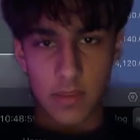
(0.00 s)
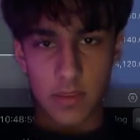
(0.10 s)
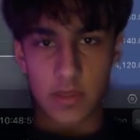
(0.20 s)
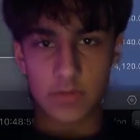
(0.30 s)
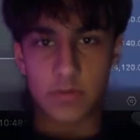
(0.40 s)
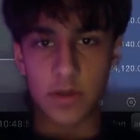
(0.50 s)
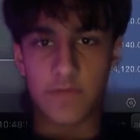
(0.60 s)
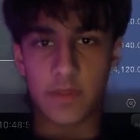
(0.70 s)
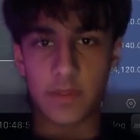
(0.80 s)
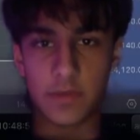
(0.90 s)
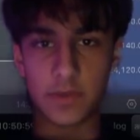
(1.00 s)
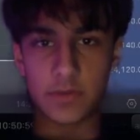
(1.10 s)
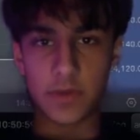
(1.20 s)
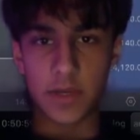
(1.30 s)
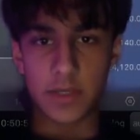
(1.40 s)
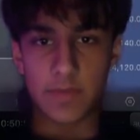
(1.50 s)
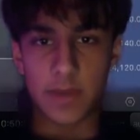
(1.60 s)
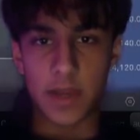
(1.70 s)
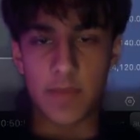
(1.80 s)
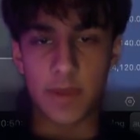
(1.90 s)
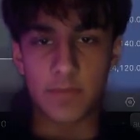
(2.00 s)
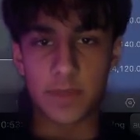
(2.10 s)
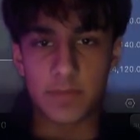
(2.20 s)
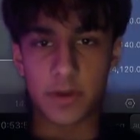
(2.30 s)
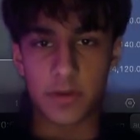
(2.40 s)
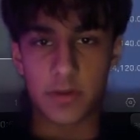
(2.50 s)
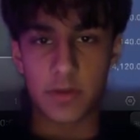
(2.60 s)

I swear if I lose this trade, because I've been hyping up this model.